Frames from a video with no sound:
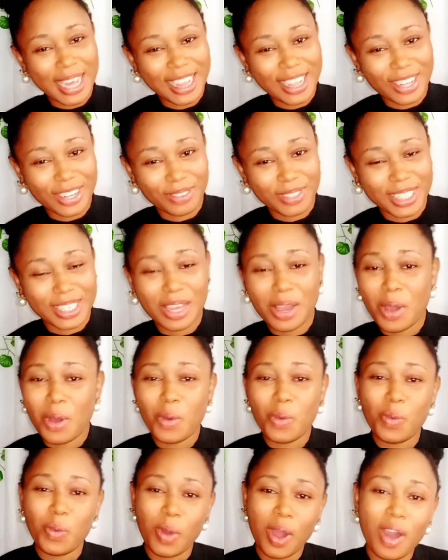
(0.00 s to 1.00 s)
loves,
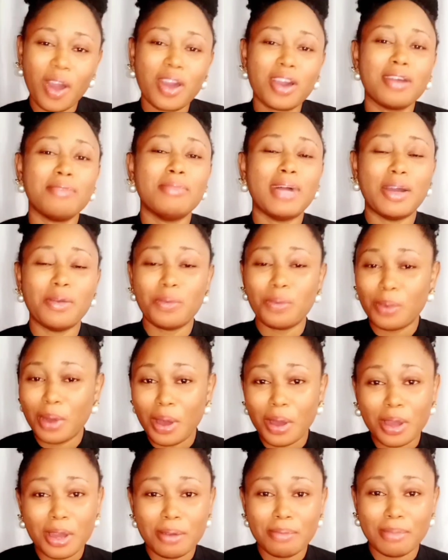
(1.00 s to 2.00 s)
welcome and
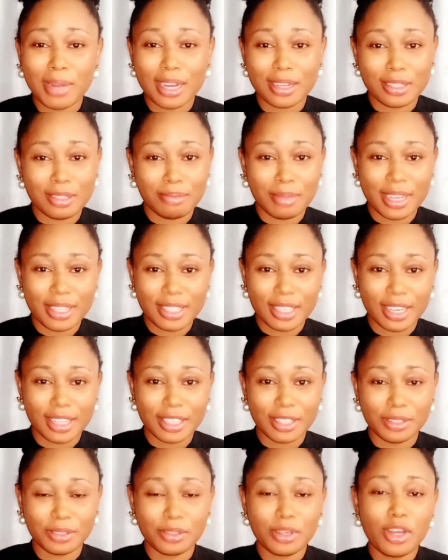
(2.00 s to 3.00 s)
welcome back to my
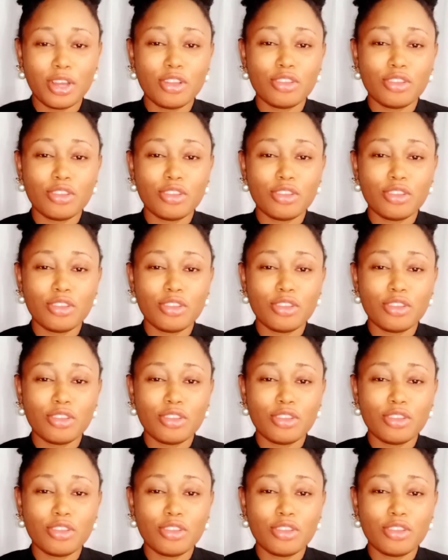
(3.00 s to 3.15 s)
channel.